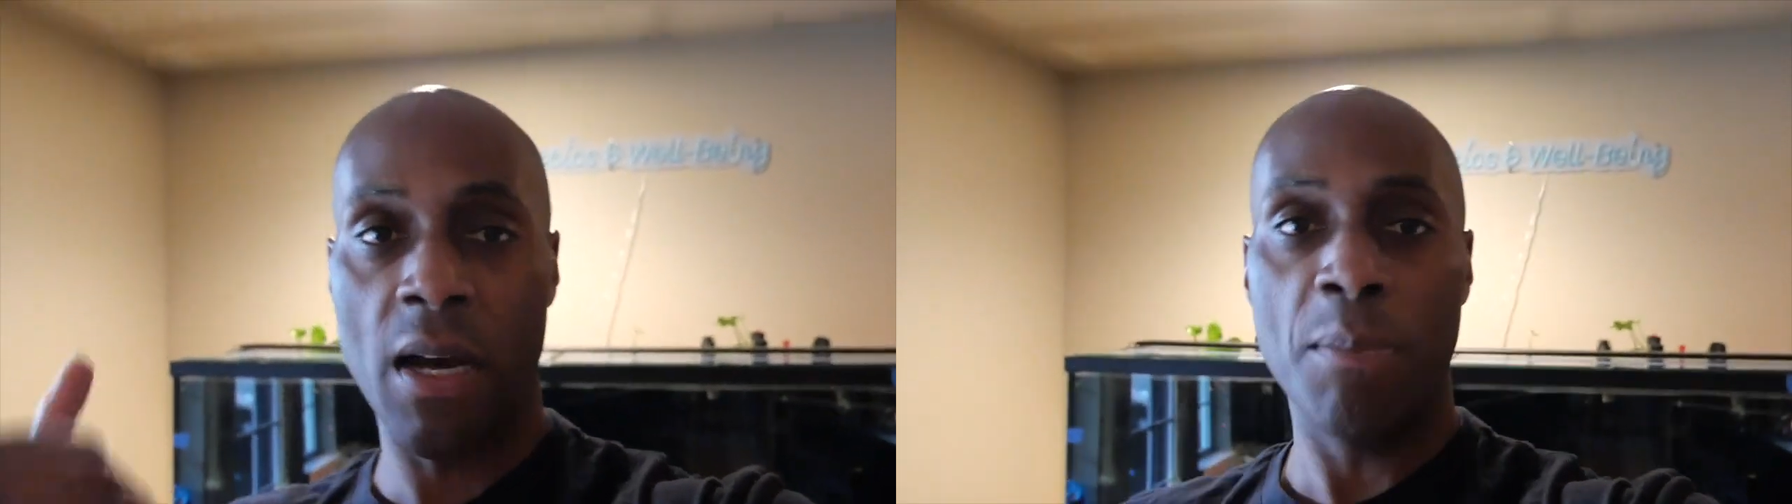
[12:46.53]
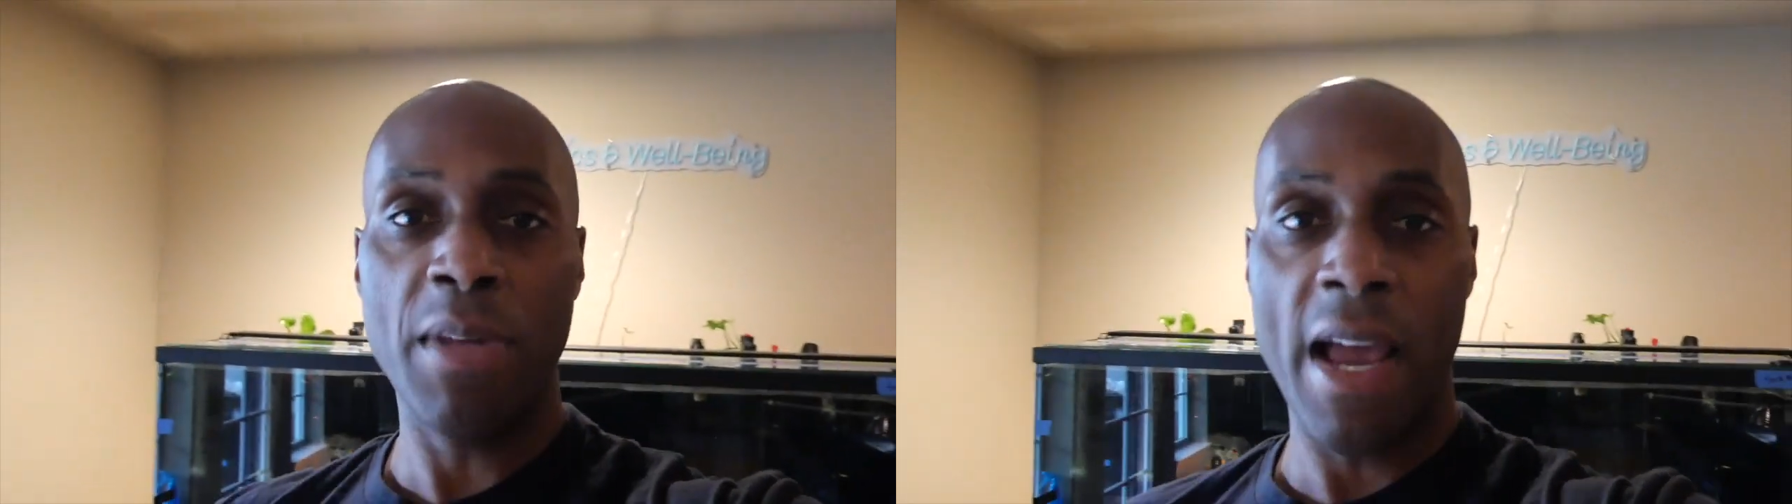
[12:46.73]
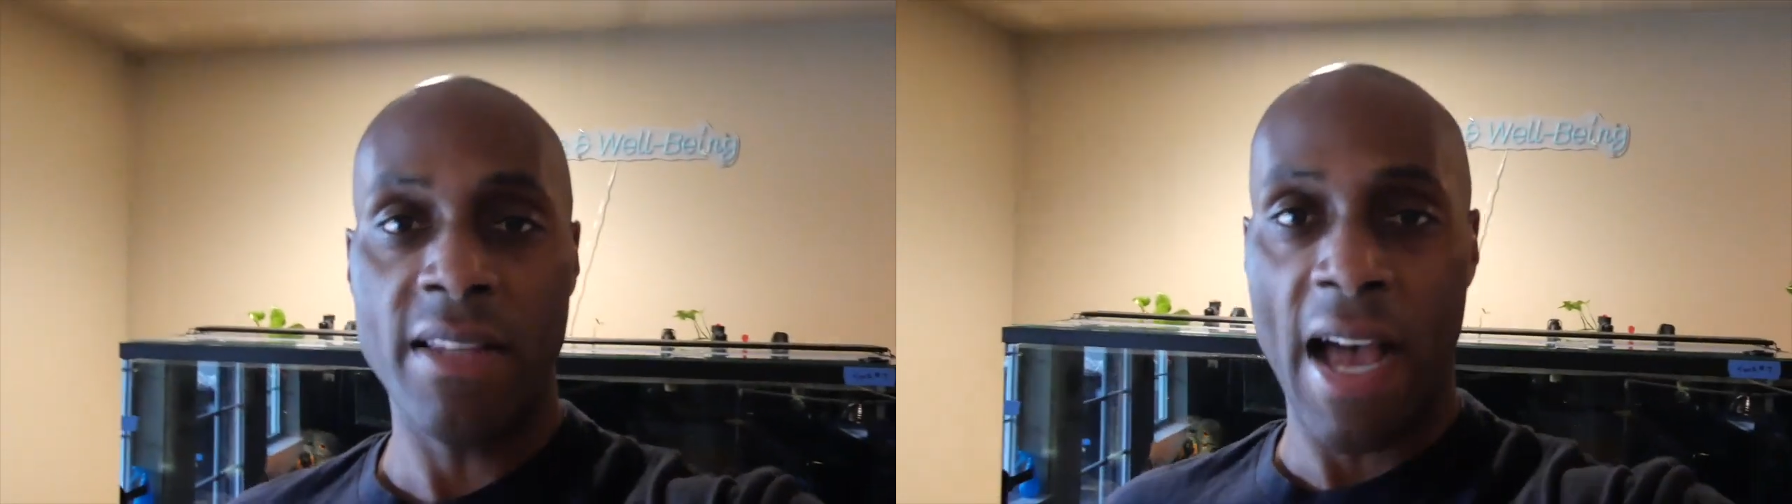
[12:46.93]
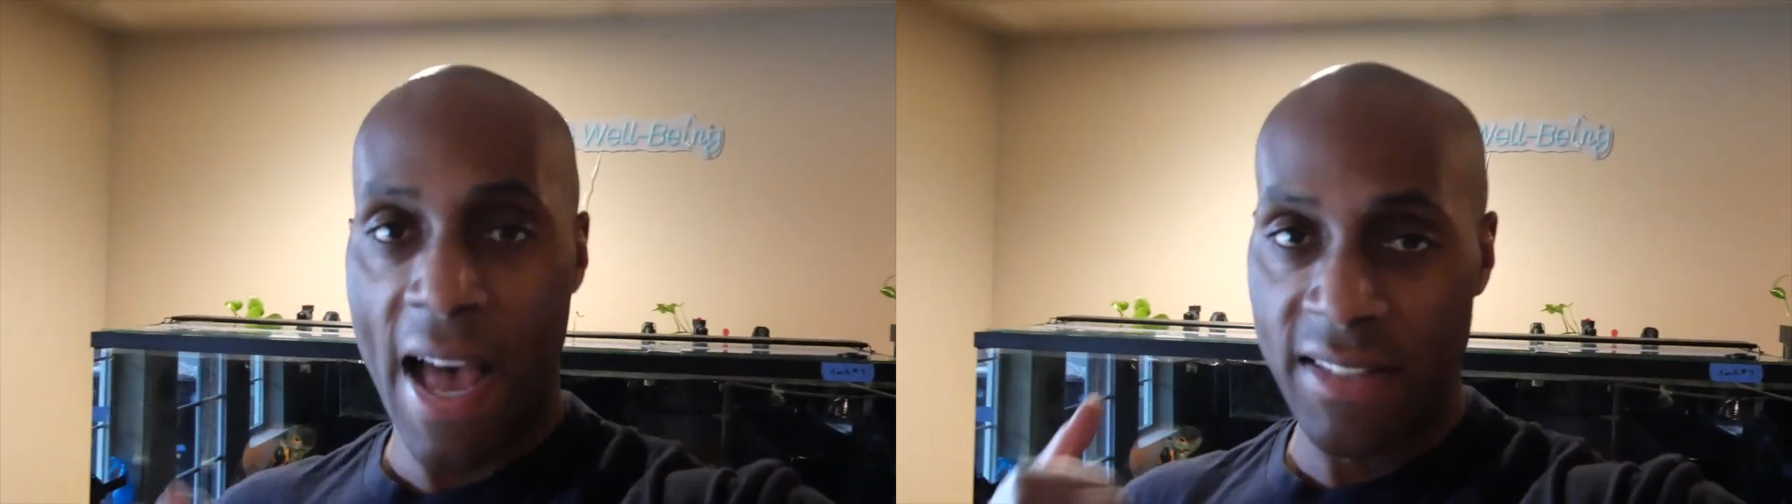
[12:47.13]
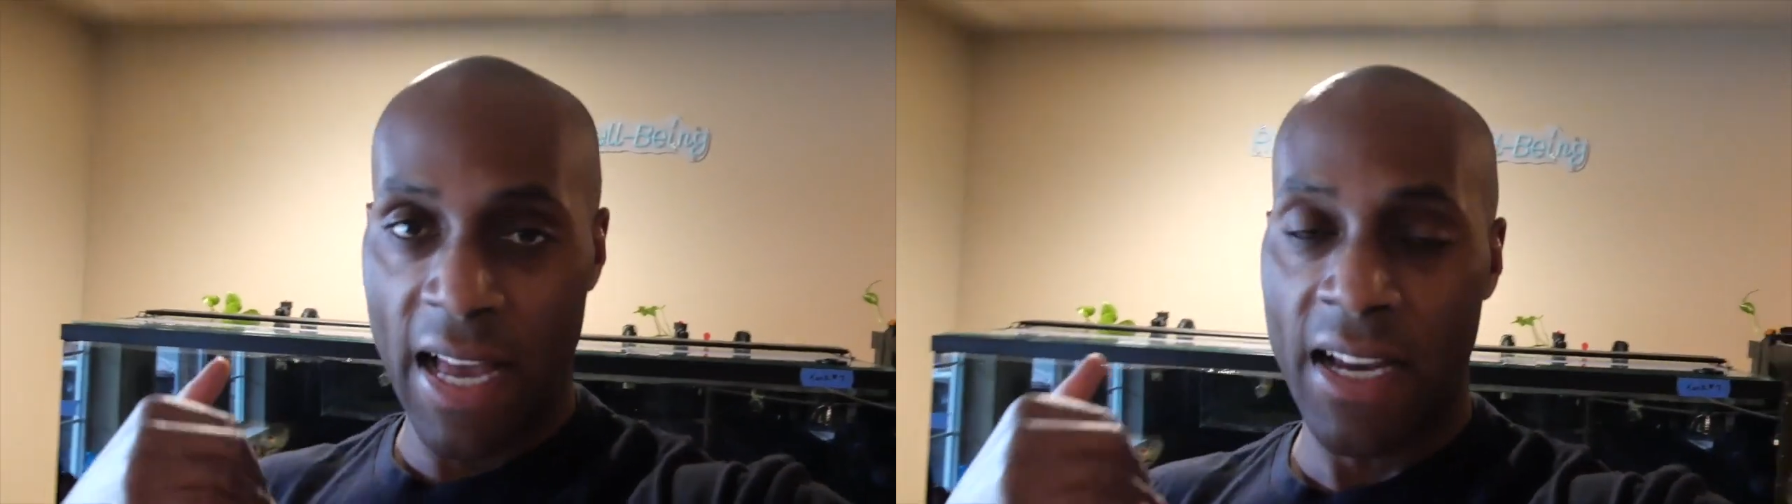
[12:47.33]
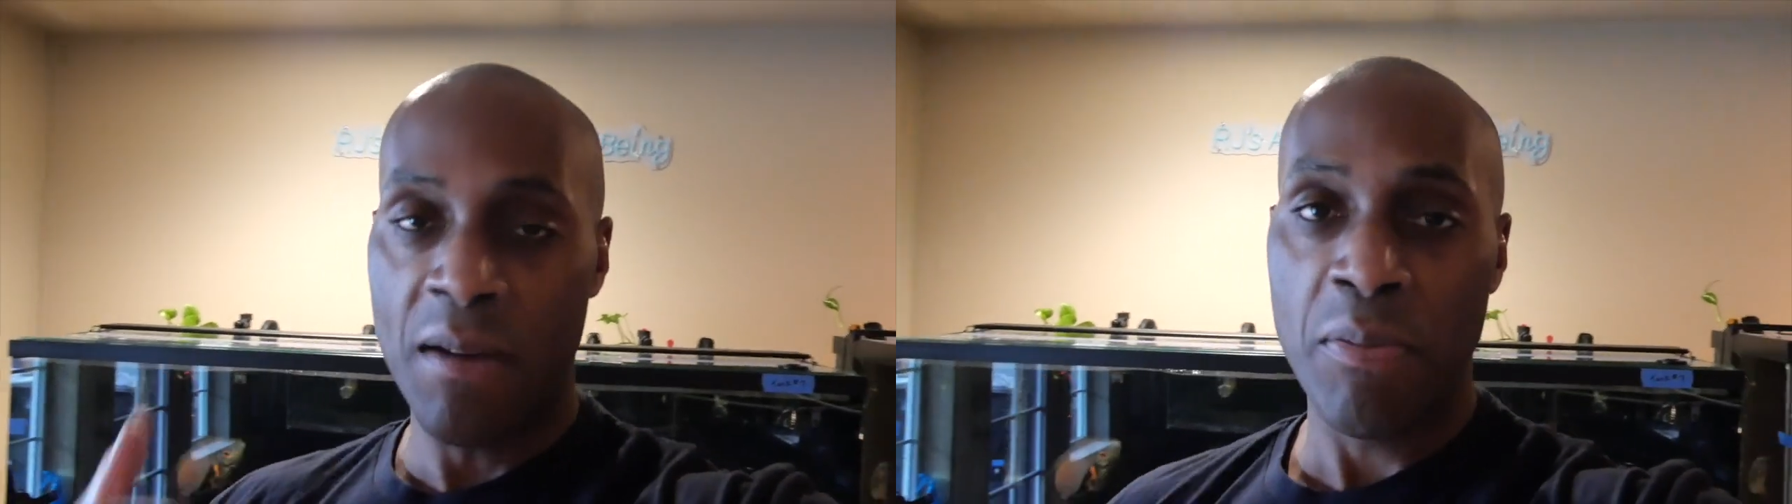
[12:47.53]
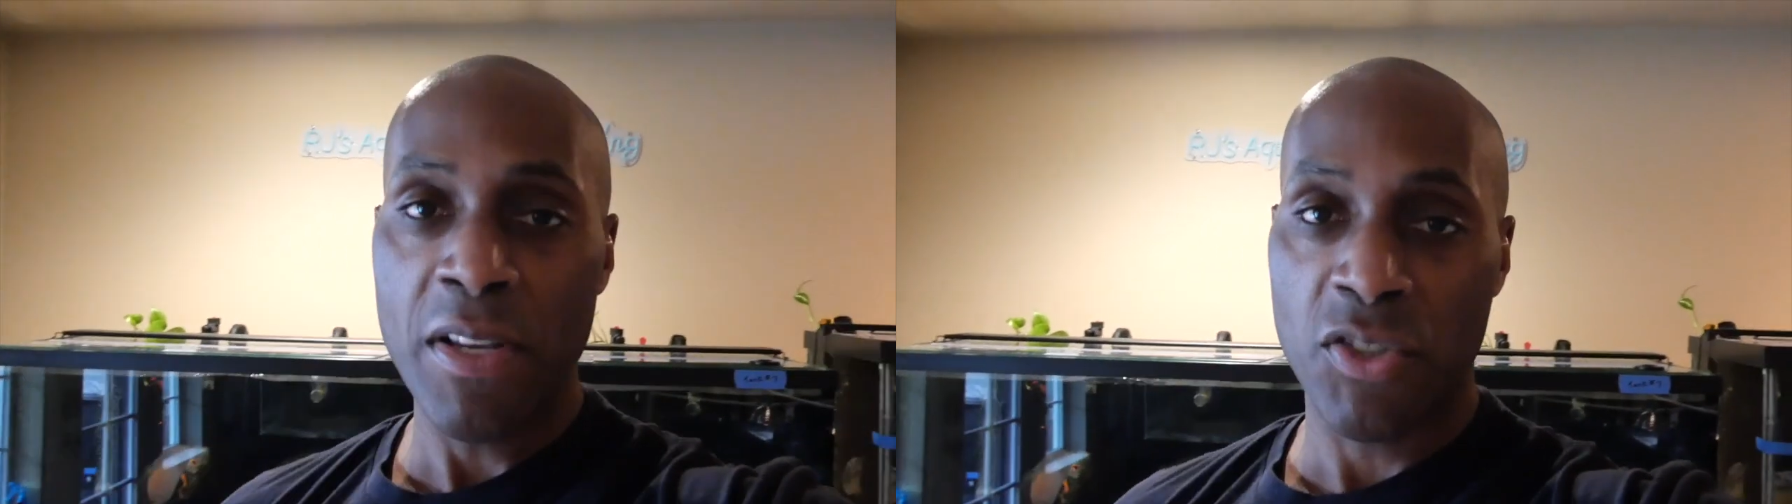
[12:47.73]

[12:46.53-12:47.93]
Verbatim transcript: updates as I complete